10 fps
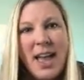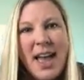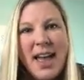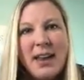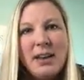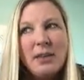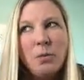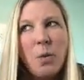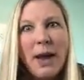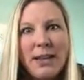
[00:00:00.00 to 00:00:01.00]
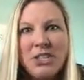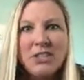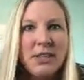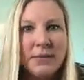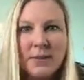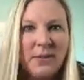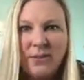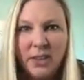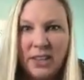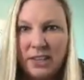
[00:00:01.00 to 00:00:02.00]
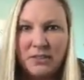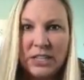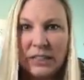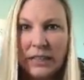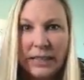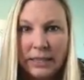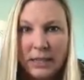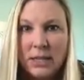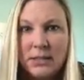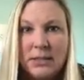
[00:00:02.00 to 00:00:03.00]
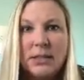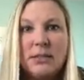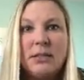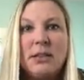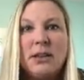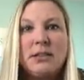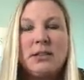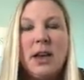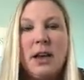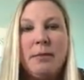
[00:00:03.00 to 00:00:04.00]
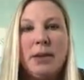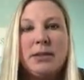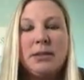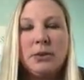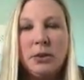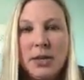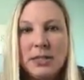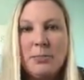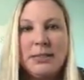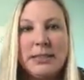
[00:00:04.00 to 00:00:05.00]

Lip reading: and white just gives a feeling of cleanliness. It's crisp, it's